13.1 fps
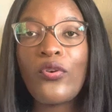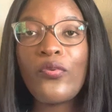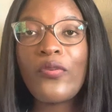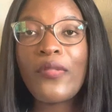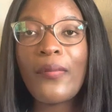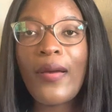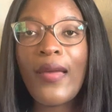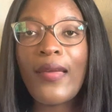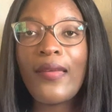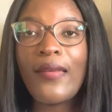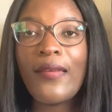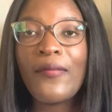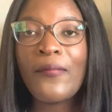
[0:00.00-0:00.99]
with
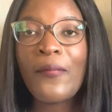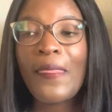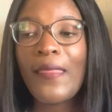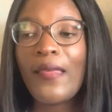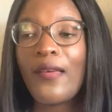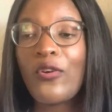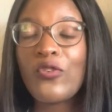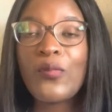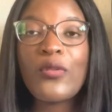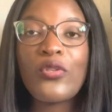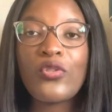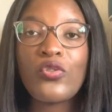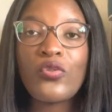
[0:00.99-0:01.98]
my
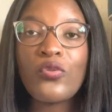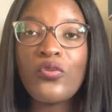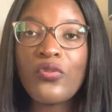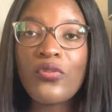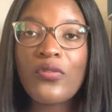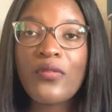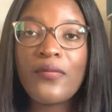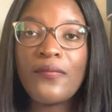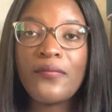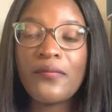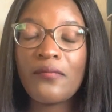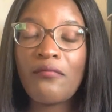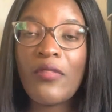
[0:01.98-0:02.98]
hospital shoes
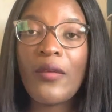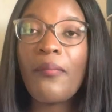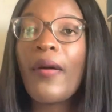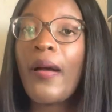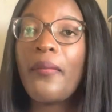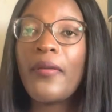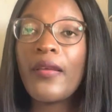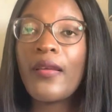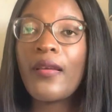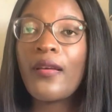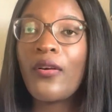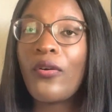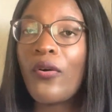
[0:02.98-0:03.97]
in the
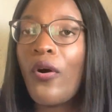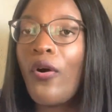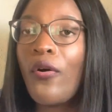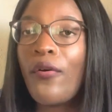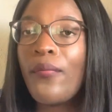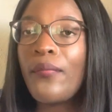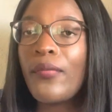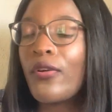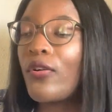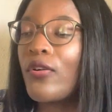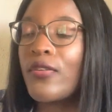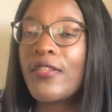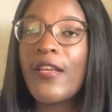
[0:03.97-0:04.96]
public or home,
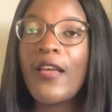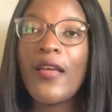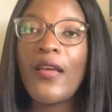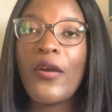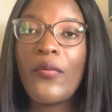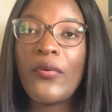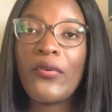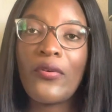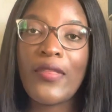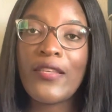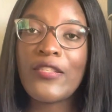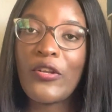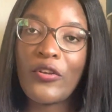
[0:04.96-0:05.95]
because we know
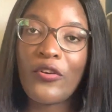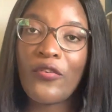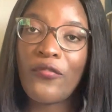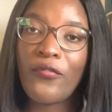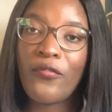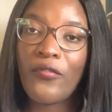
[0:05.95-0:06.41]
there's a lot of